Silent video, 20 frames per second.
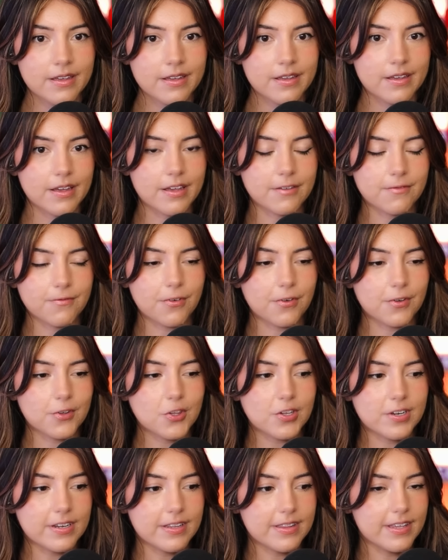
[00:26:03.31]

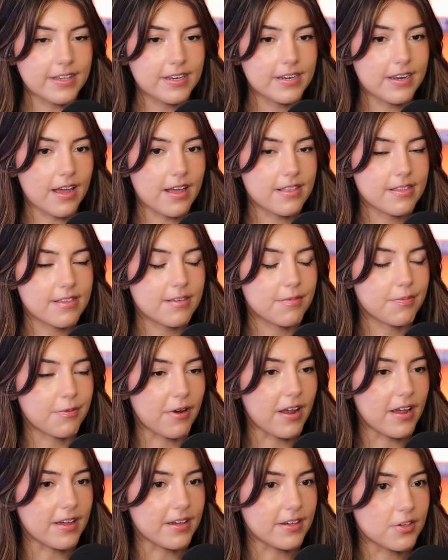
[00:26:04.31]
Unfortunately, not
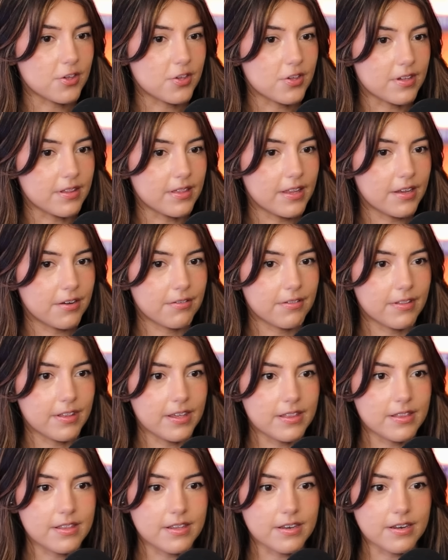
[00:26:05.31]
surprised. She
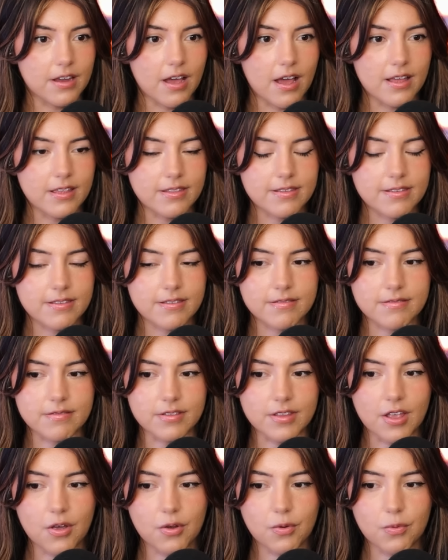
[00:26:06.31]
literally did not
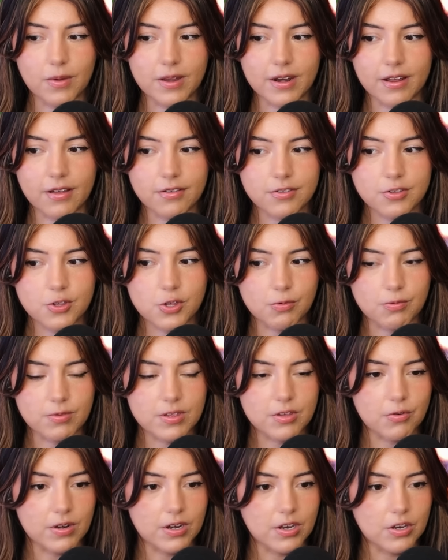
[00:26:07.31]
know what else she
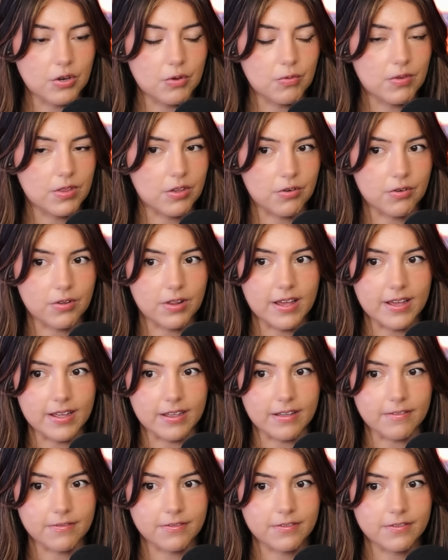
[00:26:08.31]
was going to do with her
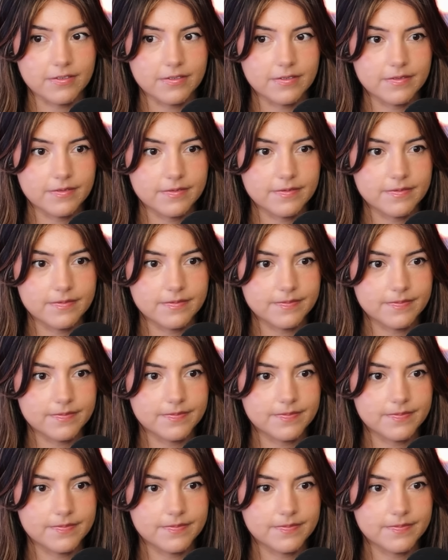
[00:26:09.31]
life. Remember.